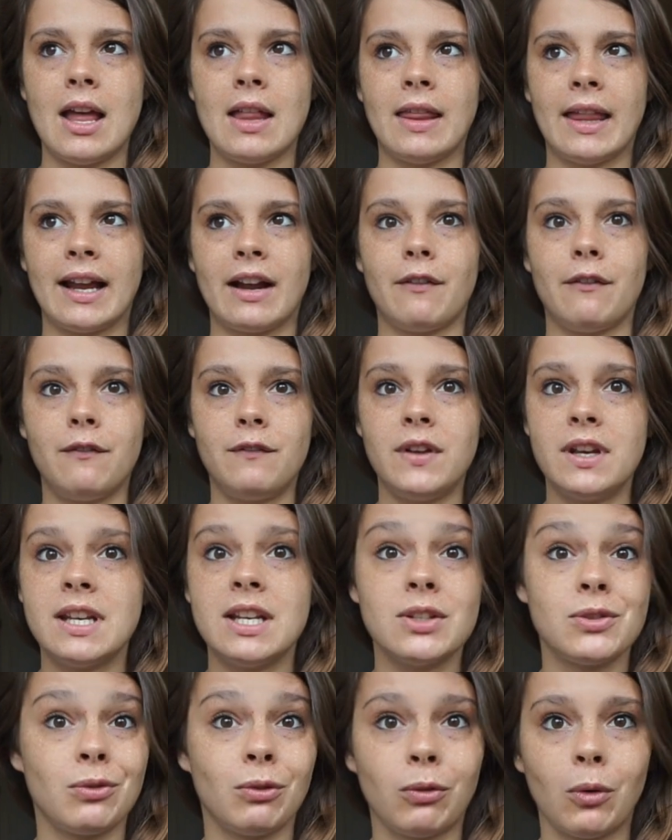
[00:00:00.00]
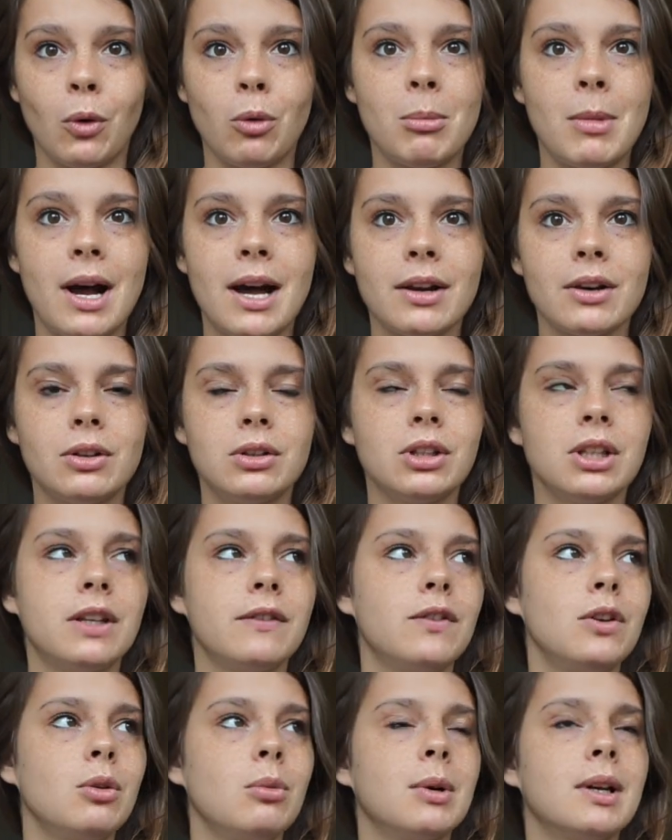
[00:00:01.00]
like a fitness role model,
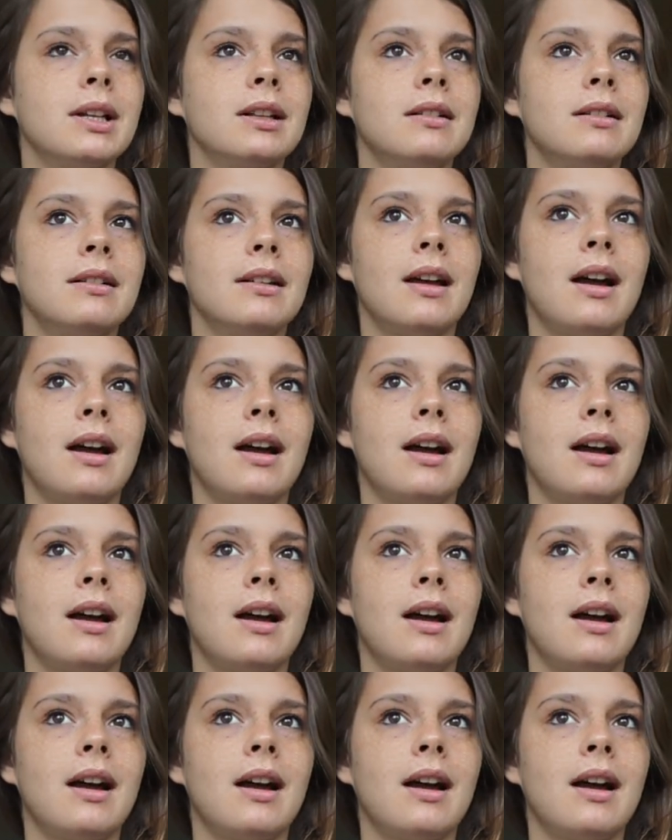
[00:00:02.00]
if you will,